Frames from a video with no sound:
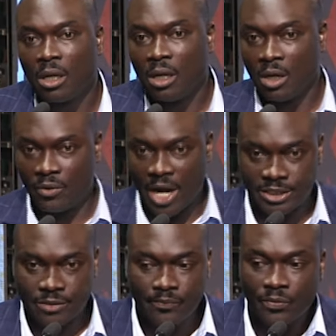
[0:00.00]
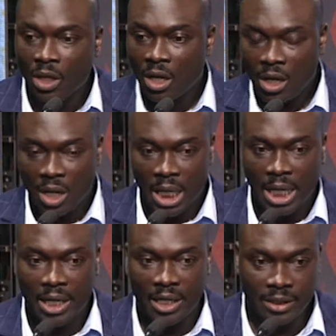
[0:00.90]
Right.
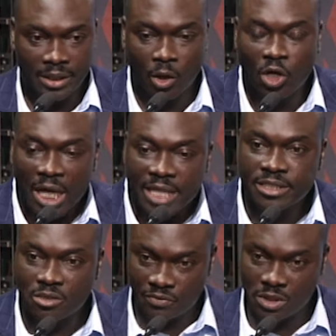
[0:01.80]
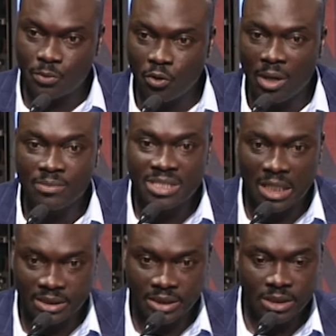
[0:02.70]
The organizers of this program
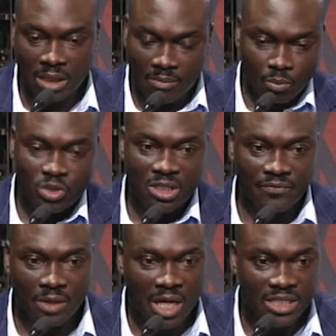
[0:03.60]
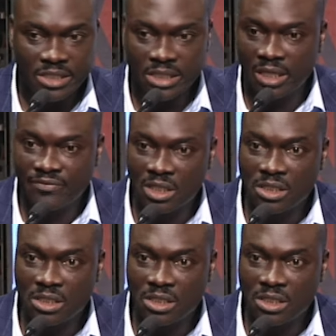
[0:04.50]
started, uh, Mustafa has left us,